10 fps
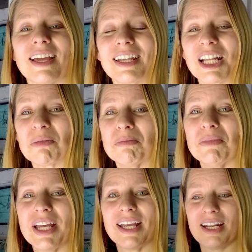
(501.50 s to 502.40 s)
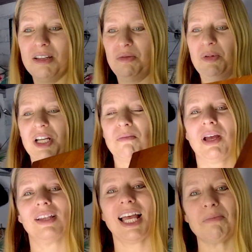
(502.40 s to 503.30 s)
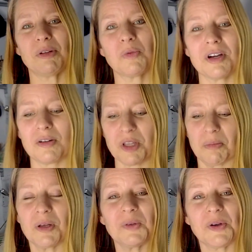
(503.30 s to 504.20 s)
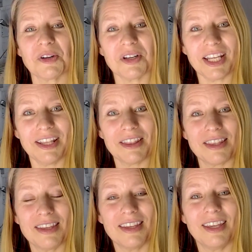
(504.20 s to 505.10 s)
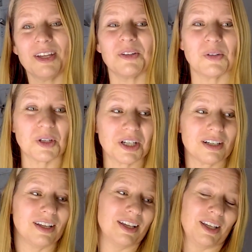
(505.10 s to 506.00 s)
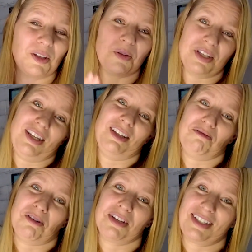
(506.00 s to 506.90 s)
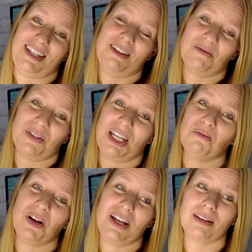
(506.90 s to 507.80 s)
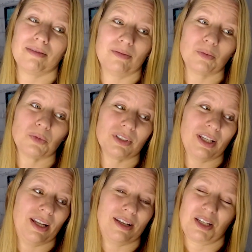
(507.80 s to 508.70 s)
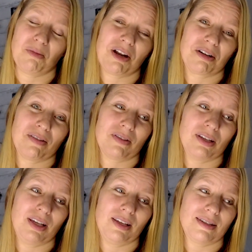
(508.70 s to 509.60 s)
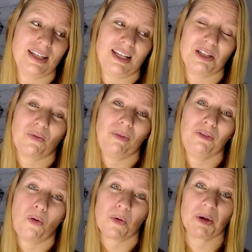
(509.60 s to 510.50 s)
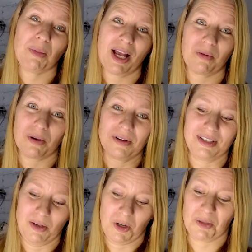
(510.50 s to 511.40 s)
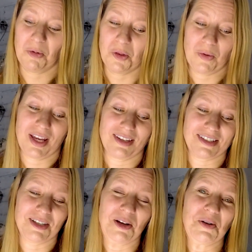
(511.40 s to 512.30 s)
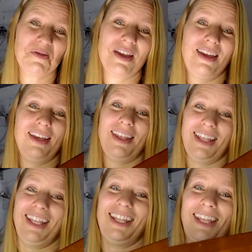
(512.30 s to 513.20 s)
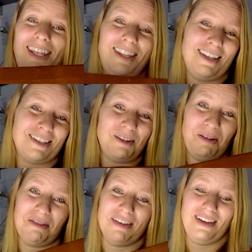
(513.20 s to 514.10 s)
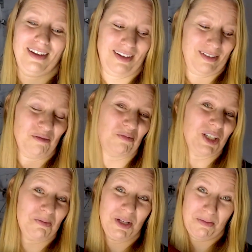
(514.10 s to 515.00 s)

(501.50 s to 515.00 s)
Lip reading: I can get up in bed, put it in my lap and work with a pillow underneath, or use it in the front seat, same way. And it doesn't matter if the seat is swiveled forward or backwards, it works both ways. So this little thing has been